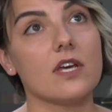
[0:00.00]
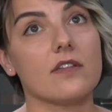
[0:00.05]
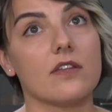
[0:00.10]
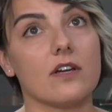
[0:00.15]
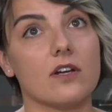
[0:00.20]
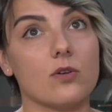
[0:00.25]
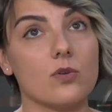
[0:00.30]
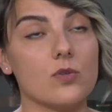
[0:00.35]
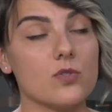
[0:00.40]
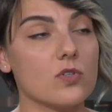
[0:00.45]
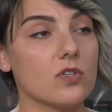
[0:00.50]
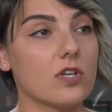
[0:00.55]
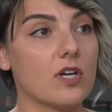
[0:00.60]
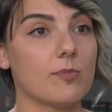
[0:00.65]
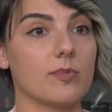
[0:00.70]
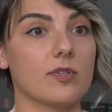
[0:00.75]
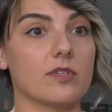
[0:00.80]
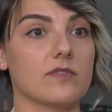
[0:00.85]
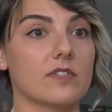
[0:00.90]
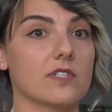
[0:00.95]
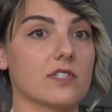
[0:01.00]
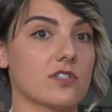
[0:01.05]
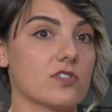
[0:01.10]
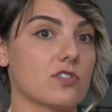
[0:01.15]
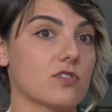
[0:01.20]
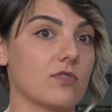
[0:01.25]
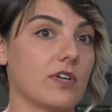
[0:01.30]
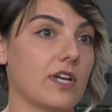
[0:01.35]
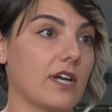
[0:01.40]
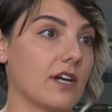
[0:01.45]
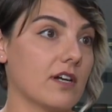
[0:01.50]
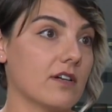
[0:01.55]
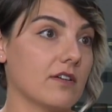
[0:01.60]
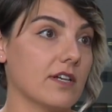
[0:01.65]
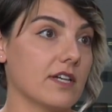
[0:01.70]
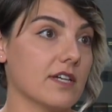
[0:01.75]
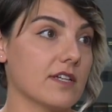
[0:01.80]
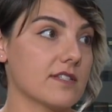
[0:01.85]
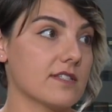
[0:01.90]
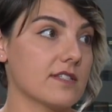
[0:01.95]
There are also a couple of industry
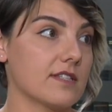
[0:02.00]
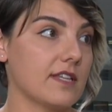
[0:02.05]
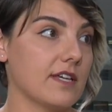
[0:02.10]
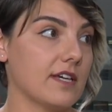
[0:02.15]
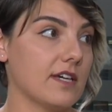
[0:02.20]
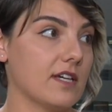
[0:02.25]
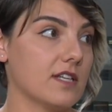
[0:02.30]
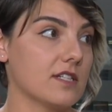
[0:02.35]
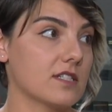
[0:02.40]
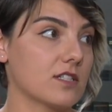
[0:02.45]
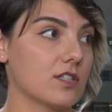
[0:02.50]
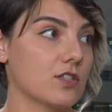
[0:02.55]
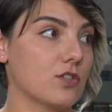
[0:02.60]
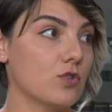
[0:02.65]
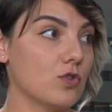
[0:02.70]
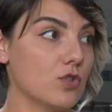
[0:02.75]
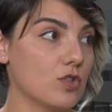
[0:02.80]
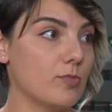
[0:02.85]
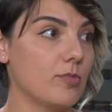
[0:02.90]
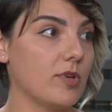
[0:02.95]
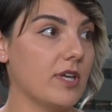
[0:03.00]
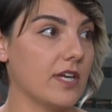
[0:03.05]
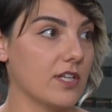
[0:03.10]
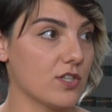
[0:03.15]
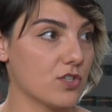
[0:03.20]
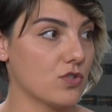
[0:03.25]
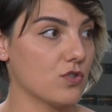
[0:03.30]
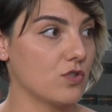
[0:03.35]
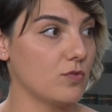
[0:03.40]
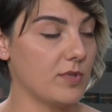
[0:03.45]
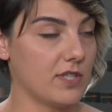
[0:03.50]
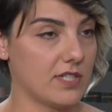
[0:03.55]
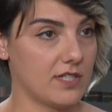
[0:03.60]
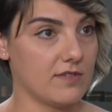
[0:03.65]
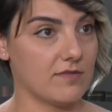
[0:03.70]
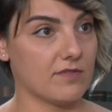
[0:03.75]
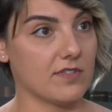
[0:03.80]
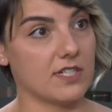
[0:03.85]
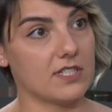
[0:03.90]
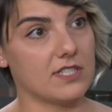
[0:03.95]
areas that could be and should be
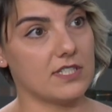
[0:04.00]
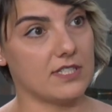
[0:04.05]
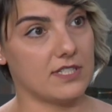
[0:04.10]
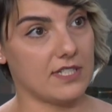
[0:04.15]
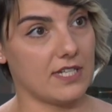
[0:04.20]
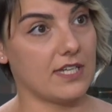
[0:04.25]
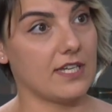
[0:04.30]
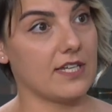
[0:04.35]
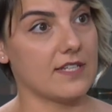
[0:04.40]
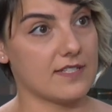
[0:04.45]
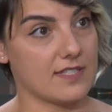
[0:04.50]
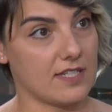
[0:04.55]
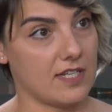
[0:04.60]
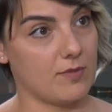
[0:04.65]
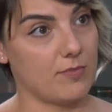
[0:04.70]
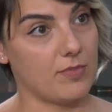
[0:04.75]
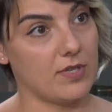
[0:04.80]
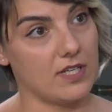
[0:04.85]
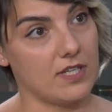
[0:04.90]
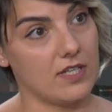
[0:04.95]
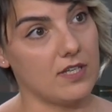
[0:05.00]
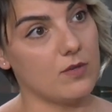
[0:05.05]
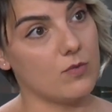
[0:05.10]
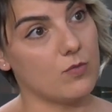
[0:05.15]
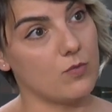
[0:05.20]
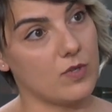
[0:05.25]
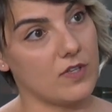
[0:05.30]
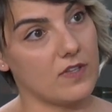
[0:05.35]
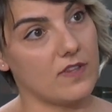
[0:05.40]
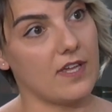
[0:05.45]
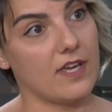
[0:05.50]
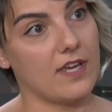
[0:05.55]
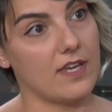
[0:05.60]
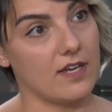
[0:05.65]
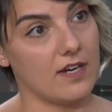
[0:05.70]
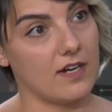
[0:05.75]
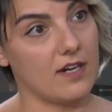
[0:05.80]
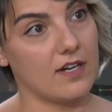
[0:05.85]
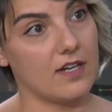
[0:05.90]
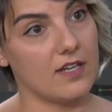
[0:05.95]
converted ASAP with
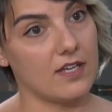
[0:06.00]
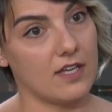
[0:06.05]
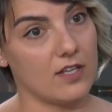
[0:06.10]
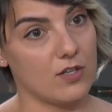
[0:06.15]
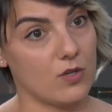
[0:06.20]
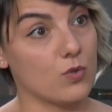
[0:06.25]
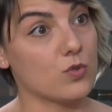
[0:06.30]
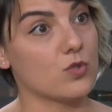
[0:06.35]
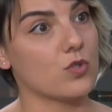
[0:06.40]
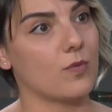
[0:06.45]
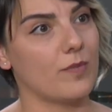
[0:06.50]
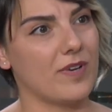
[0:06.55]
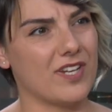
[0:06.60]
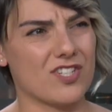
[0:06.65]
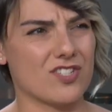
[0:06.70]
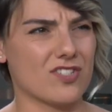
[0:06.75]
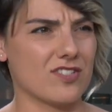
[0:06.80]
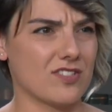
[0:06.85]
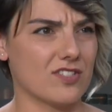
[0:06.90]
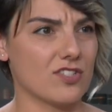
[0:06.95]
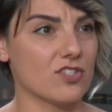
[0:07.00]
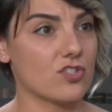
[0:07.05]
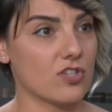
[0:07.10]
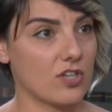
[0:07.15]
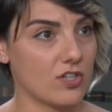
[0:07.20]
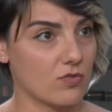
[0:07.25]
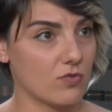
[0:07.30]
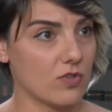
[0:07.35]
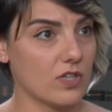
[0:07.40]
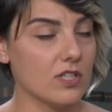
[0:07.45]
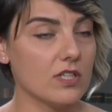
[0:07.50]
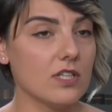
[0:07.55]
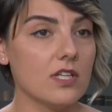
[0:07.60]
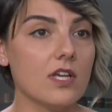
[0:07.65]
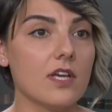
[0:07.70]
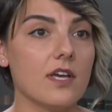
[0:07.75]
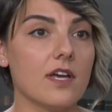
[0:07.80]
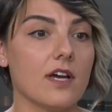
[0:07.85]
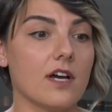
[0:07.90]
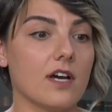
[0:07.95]
AI and automation in general.
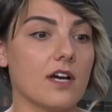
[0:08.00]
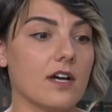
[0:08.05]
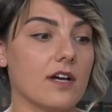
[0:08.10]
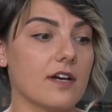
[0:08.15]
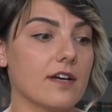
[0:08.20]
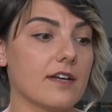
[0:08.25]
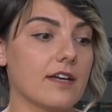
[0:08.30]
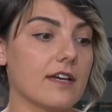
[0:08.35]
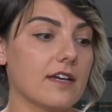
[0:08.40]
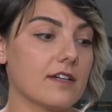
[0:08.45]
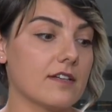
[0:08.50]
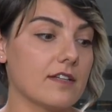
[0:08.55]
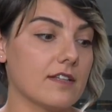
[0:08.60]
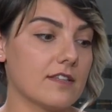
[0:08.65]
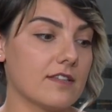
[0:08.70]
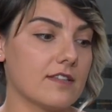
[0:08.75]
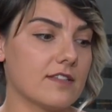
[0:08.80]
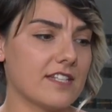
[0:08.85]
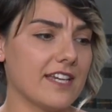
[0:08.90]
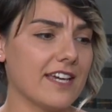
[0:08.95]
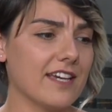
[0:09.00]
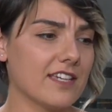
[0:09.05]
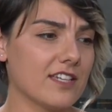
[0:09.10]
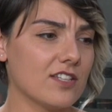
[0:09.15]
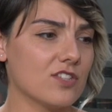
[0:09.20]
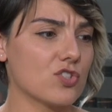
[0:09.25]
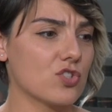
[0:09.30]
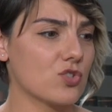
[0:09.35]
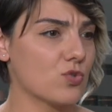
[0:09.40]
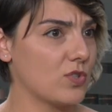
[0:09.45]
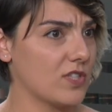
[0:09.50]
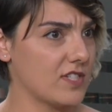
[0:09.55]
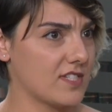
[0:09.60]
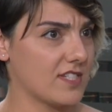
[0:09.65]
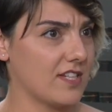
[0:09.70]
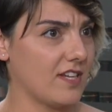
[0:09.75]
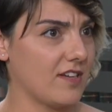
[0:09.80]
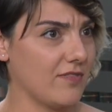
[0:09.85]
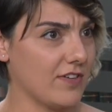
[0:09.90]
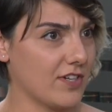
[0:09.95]
Uh, tech industry
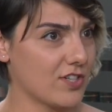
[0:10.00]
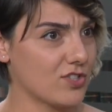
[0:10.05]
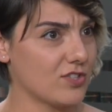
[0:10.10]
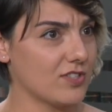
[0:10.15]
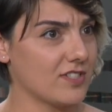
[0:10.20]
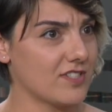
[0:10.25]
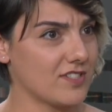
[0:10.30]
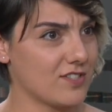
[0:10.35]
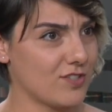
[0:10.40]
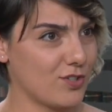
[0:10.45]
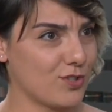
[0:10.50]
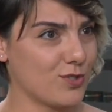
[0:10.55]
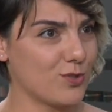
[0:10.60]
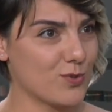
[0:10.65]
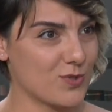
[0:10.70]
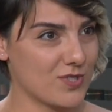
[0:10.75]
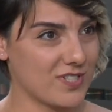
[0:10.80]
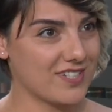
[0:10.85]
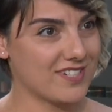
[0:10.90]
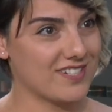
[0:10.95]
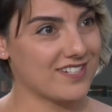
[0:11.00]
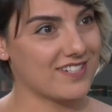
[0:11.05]
itself actually is not using